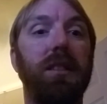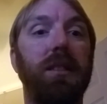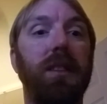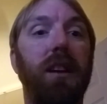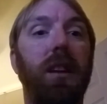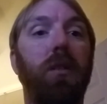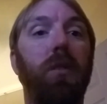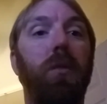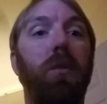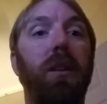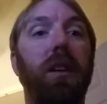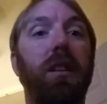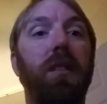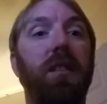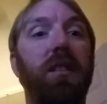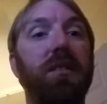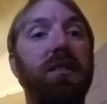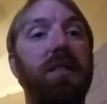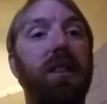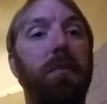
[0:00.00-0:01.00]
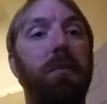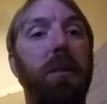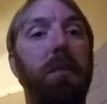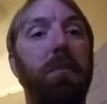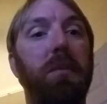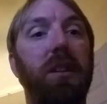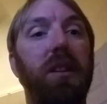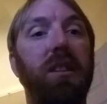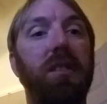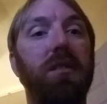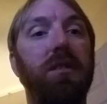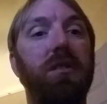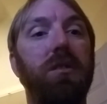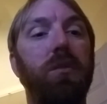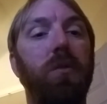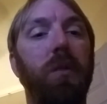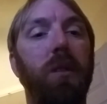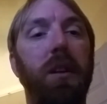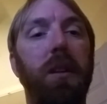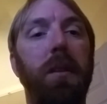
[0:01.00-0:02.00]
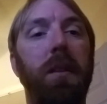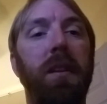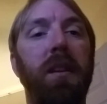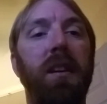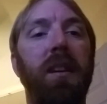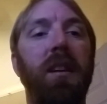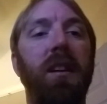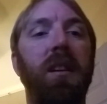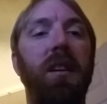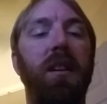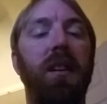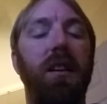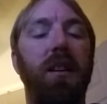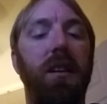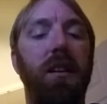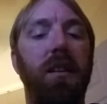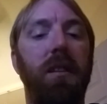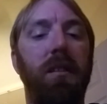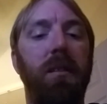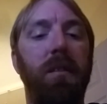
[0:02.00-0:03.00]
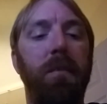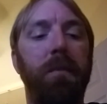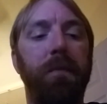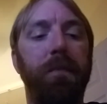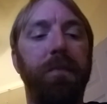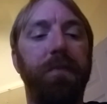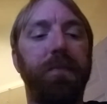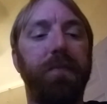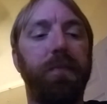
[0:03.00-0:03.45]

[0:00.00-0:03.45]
and that'll quit costing me money to store it. The